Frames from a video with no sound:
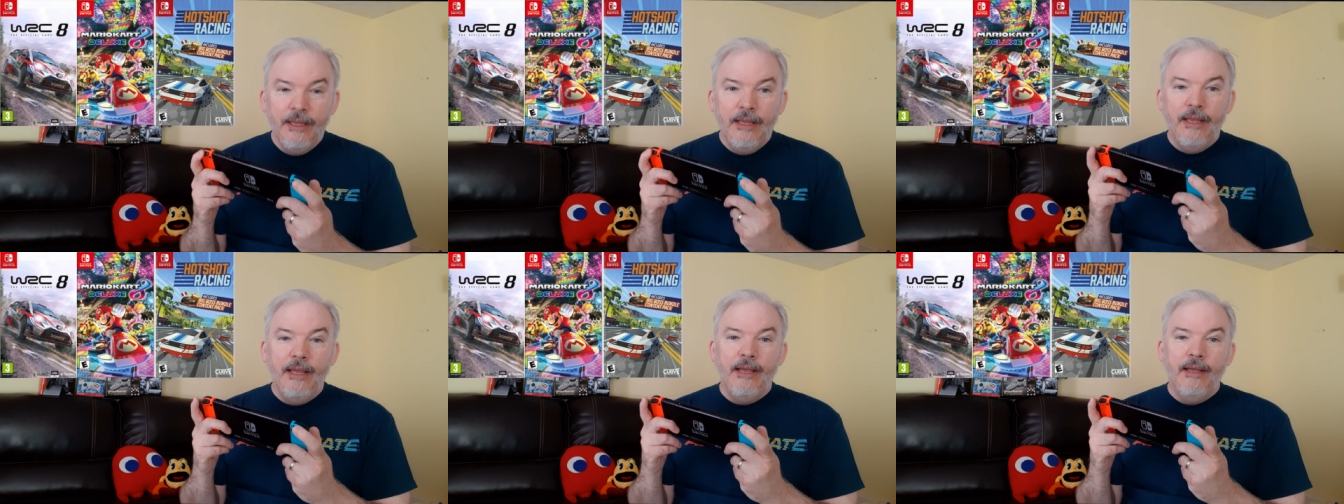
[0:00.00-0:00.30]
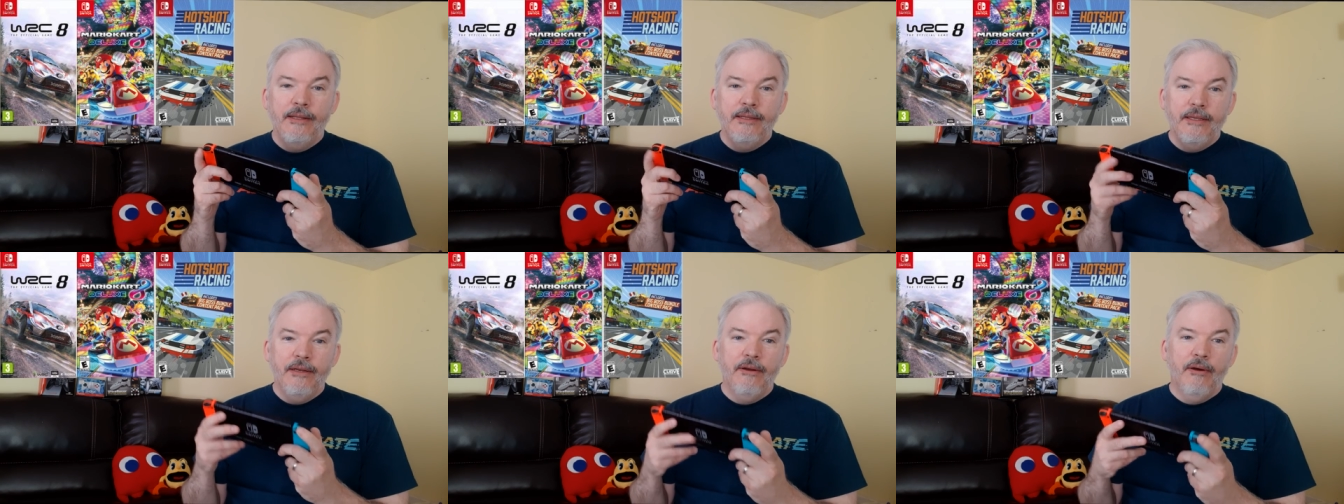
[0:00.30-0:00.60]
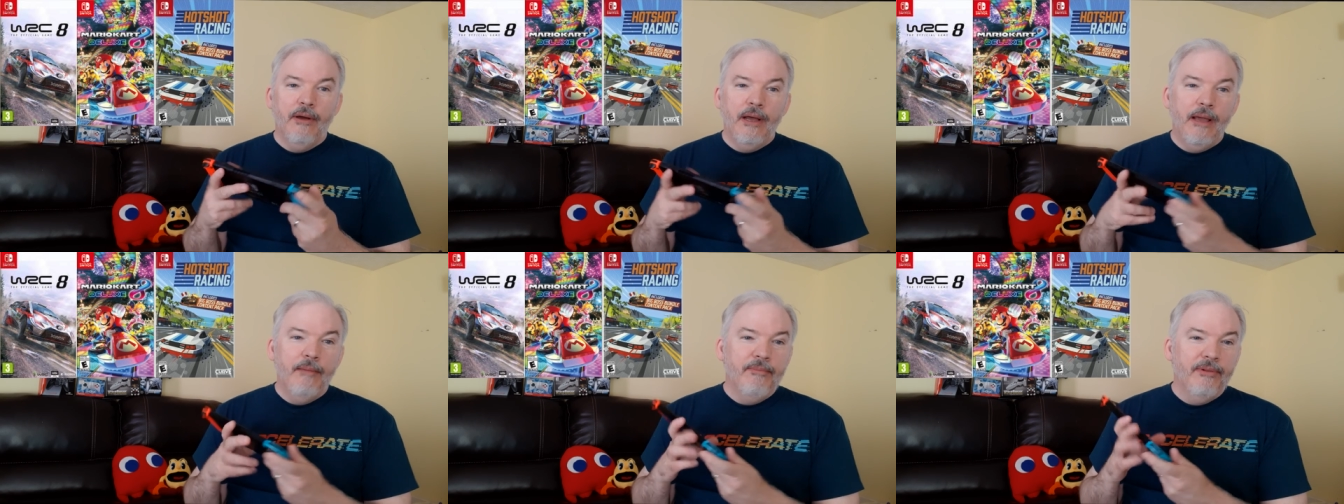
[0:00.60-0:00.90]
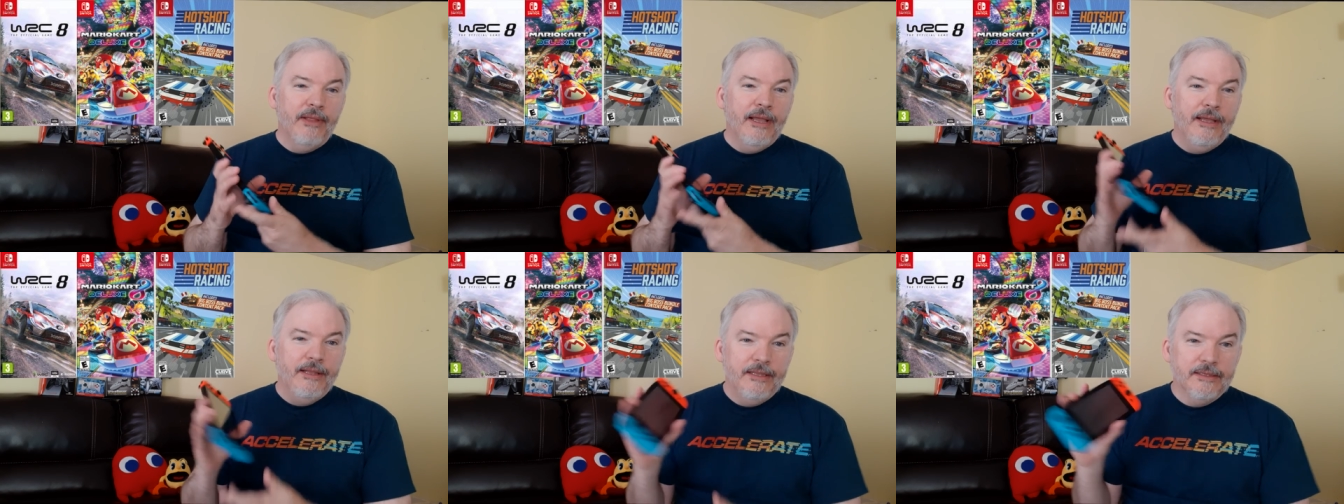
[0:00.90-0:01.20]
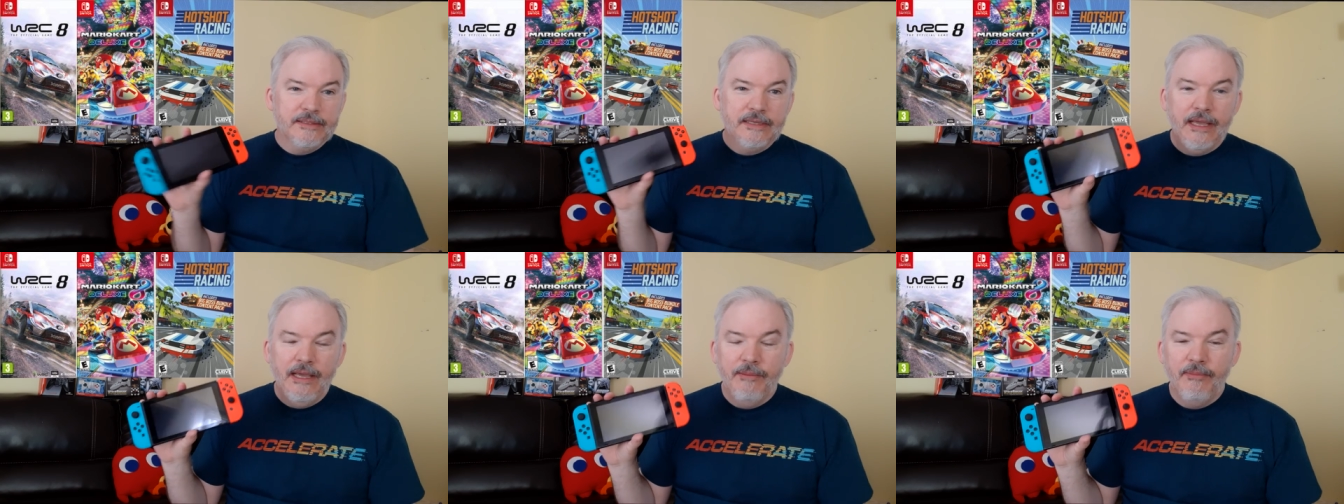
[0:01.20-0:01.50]
And, you know, I play
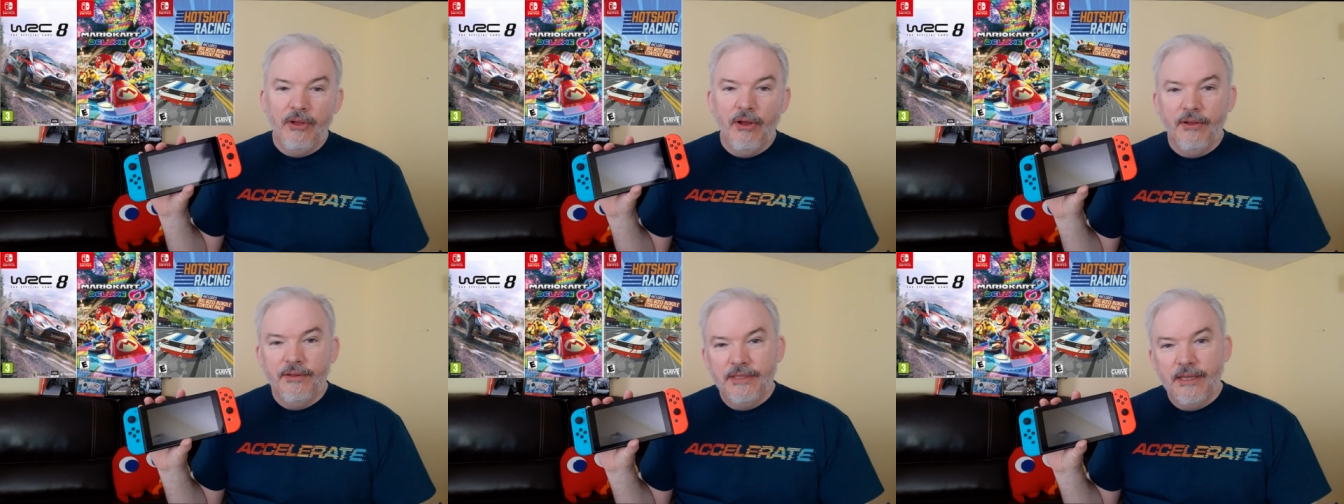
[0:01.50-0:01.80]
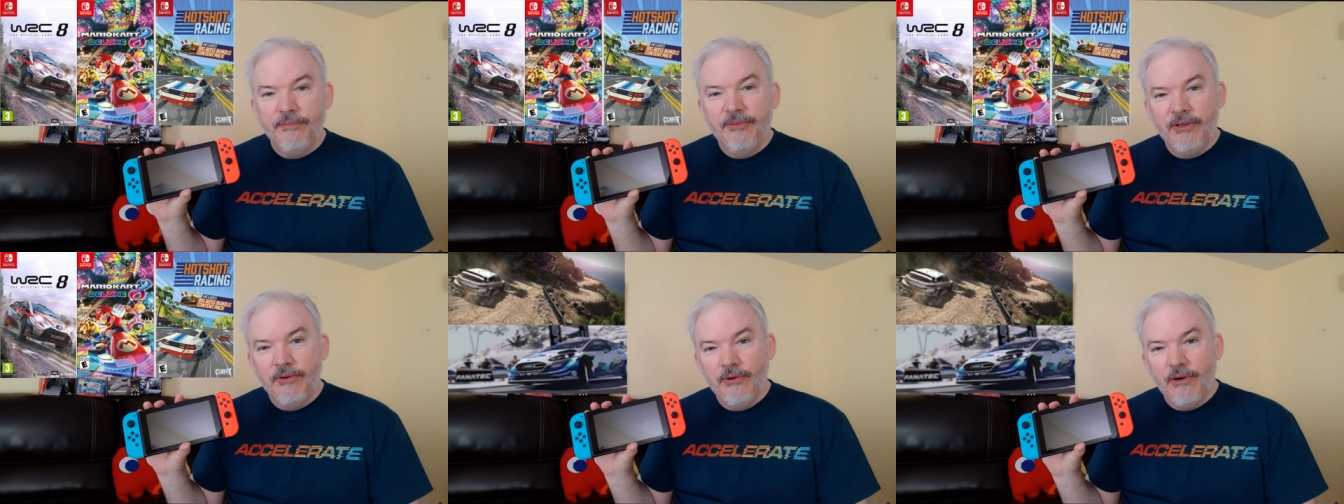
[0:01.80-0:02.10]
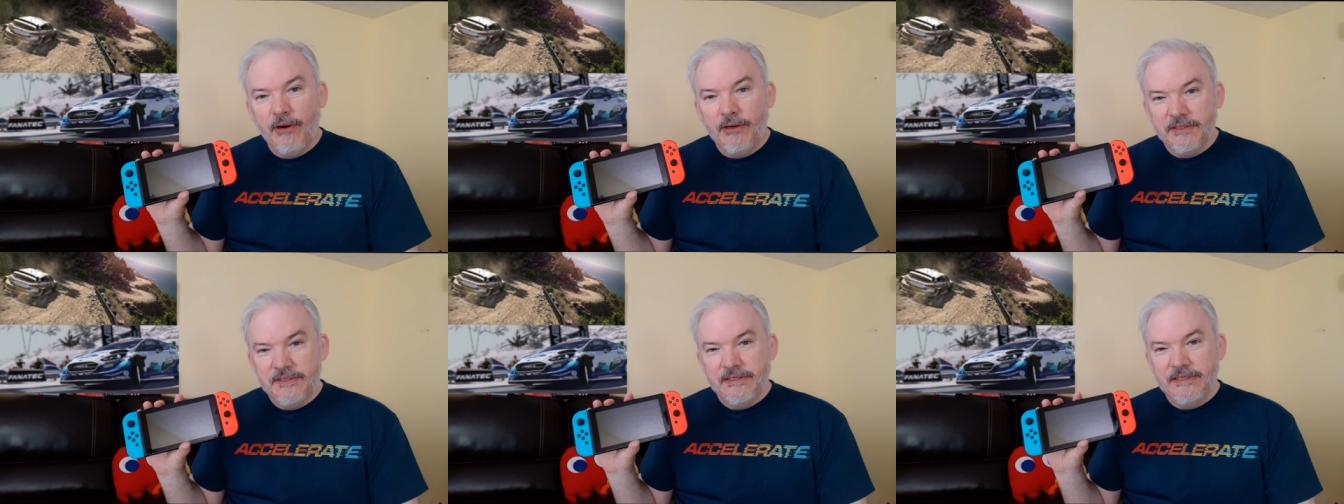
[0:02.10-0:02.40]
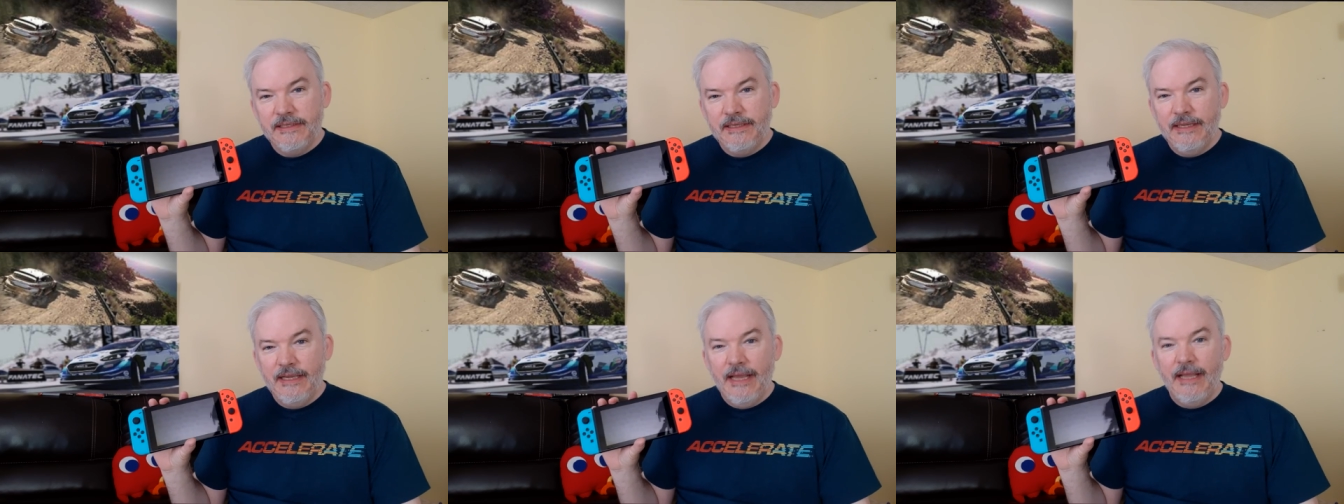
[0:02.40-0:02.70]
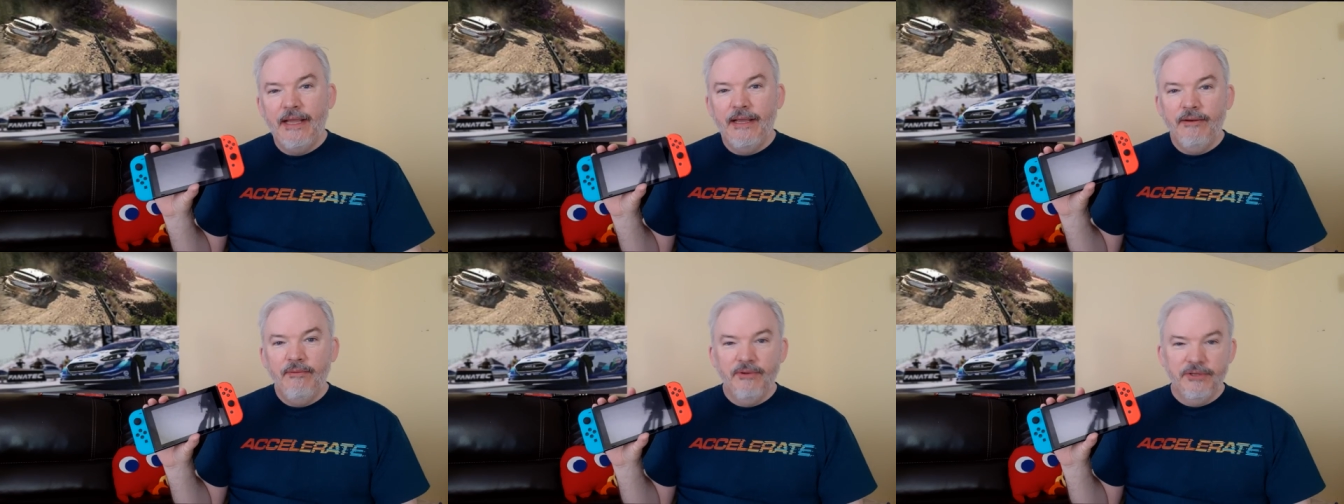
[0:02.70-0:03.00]
this game called
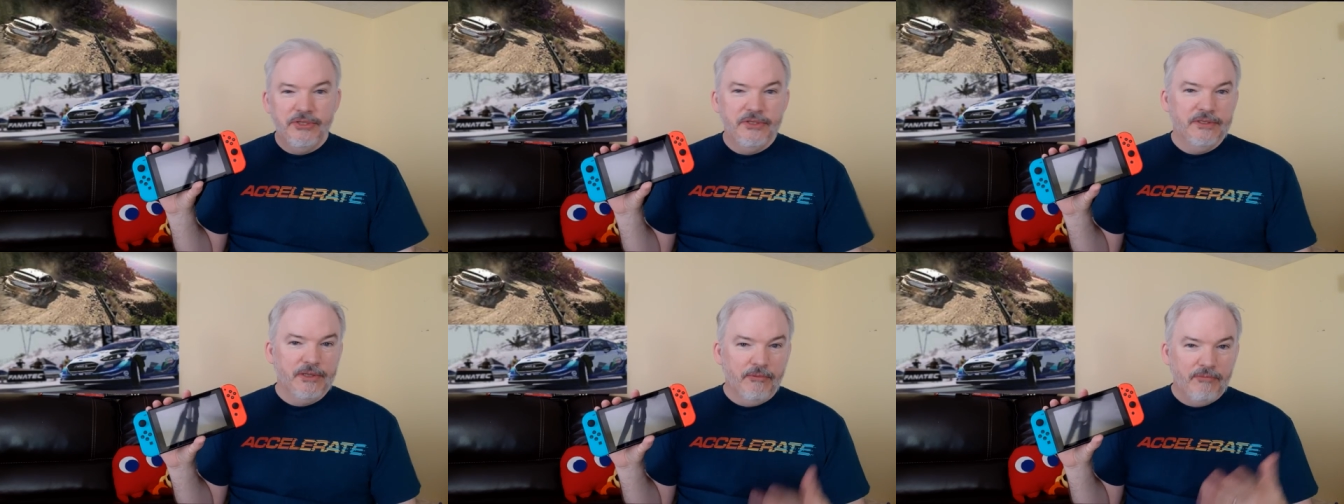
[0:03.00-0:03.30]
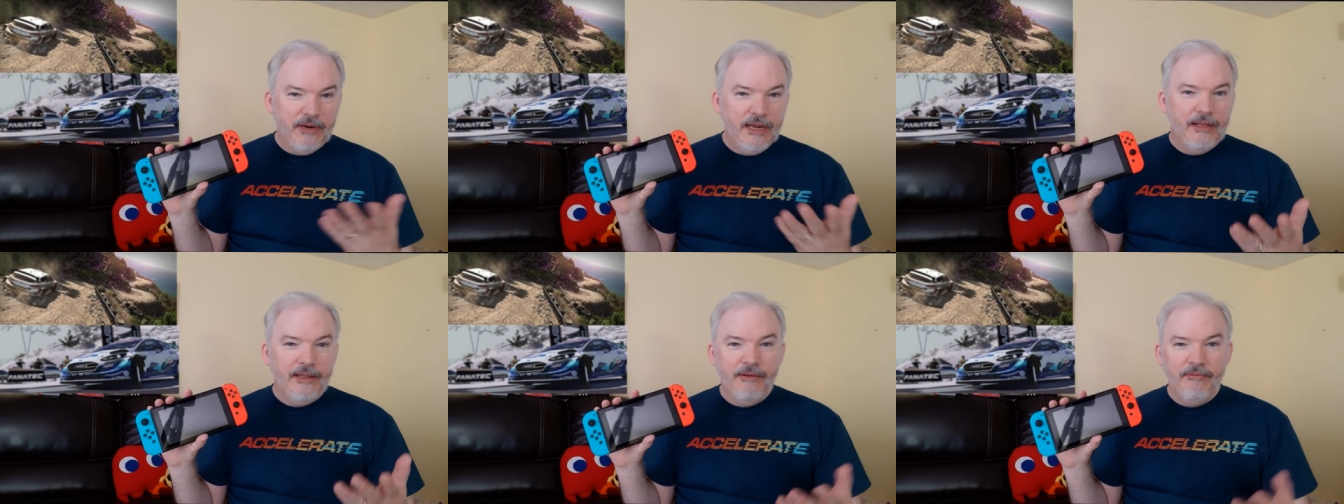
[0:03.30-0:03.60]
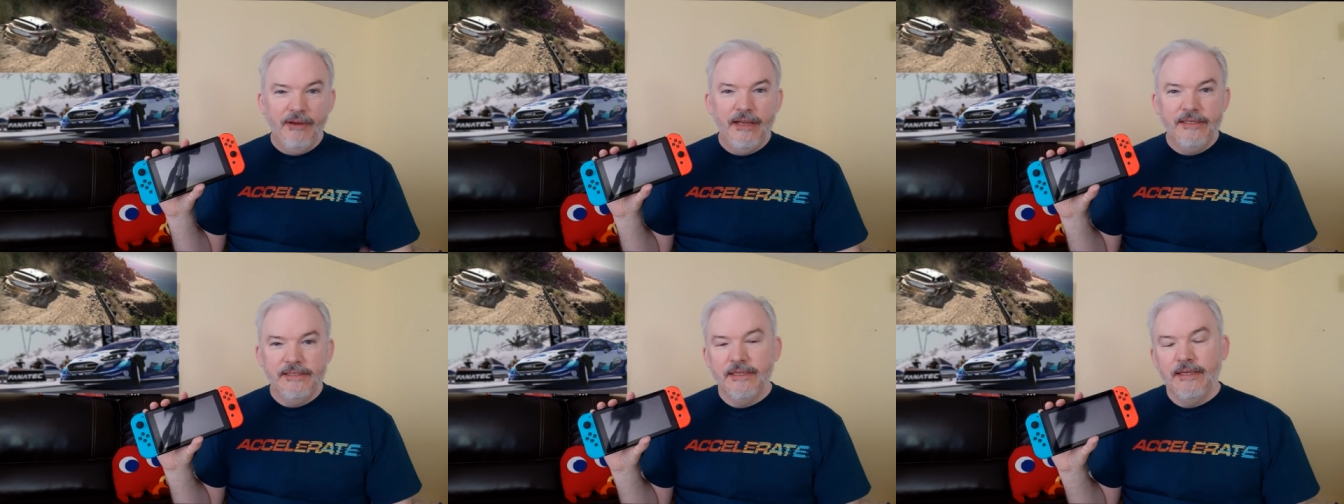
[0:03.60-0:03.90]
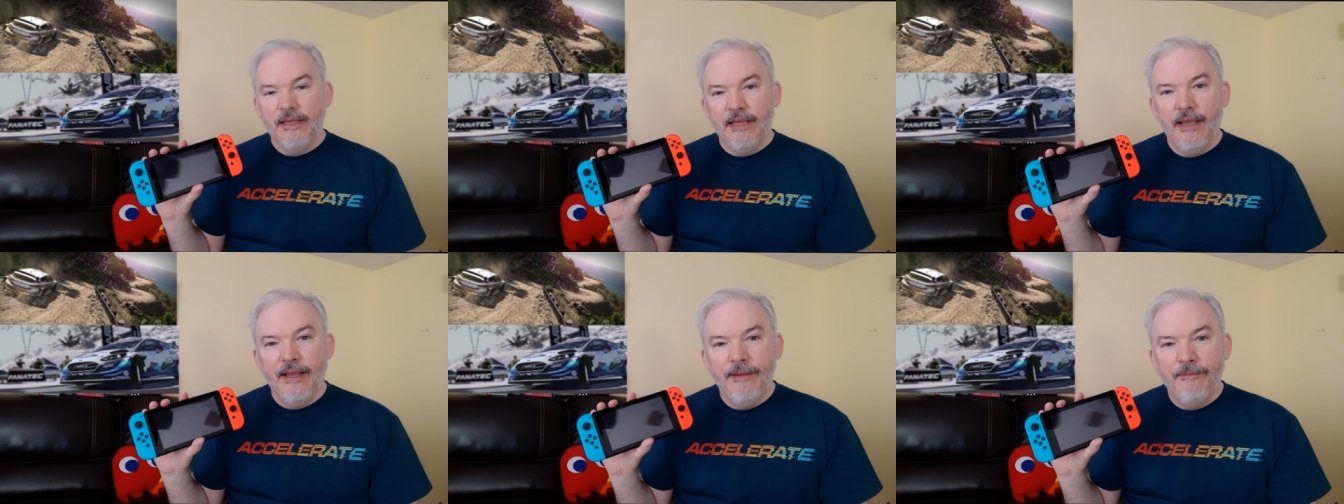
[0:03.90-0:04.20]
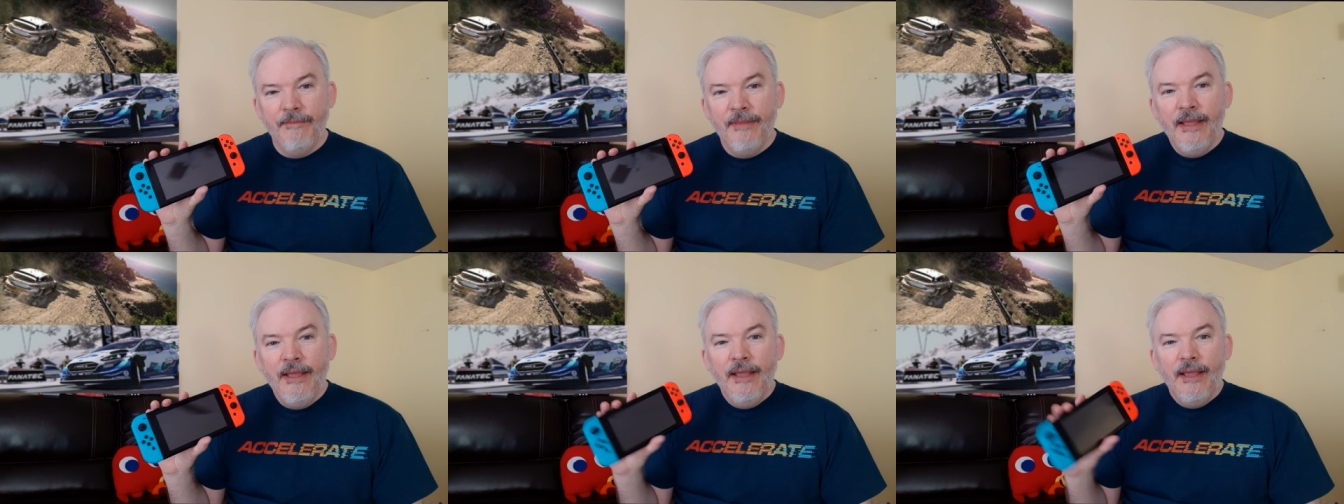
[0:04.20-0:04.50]
WRC8, which is a rally racing game.